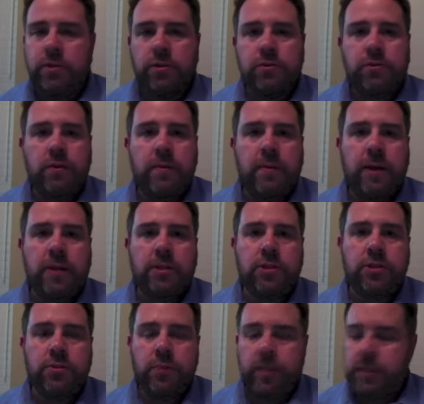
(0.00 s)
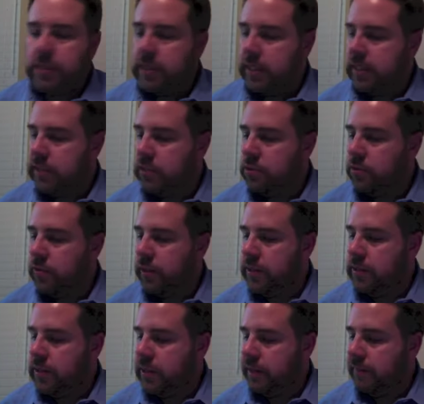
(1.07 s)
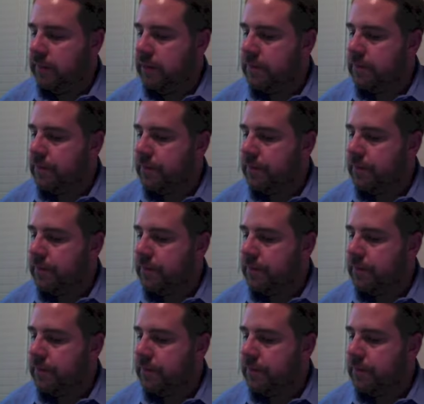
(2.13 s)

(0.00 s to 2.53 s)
Those are on pages 26 and 27.